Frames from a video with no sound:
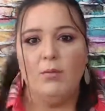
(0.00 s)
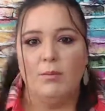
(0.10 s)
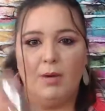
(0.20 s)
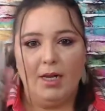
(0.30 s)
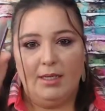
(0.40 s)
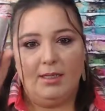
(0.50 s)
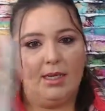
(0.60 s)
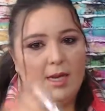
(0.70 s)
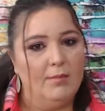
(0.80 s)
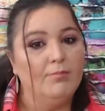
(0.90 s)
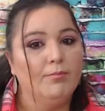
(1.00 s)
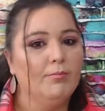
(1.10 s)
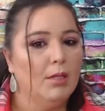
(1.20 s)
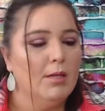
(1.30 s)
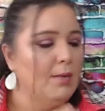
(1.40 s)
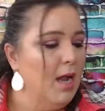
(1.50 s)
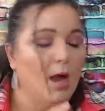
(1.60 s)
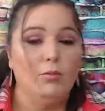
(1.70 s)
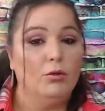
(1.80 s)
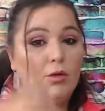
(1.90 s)
buy this again. Believe me, I
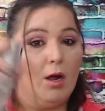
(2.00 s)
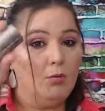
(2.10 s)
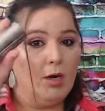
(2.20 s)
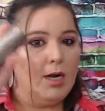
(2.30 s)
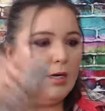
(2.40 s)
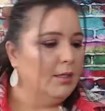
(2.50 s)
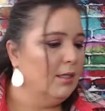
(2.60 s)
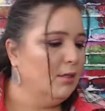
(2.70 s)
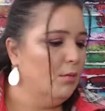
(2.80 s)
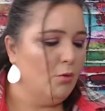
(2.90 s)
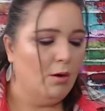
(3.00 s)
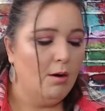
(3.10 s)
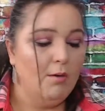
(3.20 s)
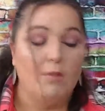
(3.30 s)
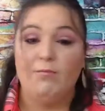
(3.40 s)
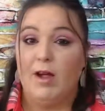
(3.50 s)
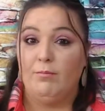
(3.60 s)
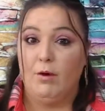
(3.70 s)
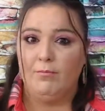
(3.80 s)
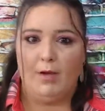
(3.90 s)
will not run out of this no more.
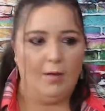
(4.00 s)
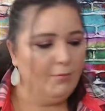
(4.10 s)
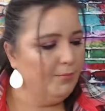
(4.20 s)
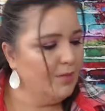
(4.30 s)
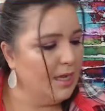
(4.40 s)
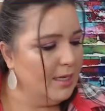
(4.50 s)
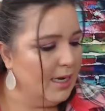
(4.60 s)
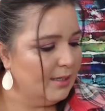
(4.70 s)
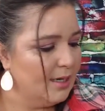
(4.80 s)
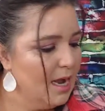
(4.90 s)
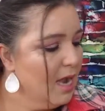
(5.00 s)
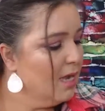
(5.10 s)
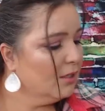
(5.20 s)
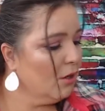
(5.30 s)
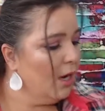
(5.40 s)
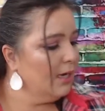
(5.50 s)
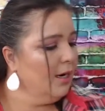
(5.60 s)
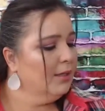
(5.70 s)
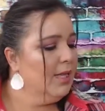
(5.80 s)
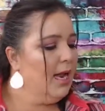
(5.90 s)
5.5. Yes. So I
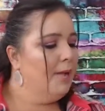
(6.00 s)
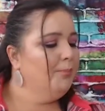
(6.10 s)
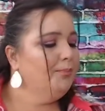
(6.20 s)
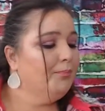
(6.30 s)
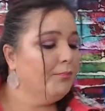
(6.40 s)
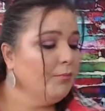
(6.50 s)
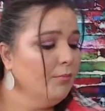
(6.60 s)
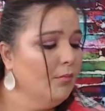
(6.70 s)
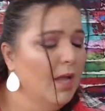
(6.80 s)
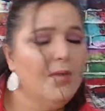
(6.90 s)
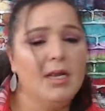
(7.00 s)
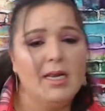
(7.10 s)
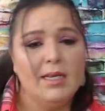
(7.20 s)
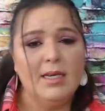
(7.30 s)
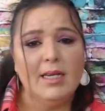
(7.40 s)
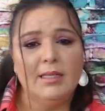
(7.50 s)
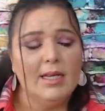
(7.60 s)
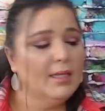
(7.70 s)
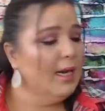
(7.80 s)
got that. And then the next thing that I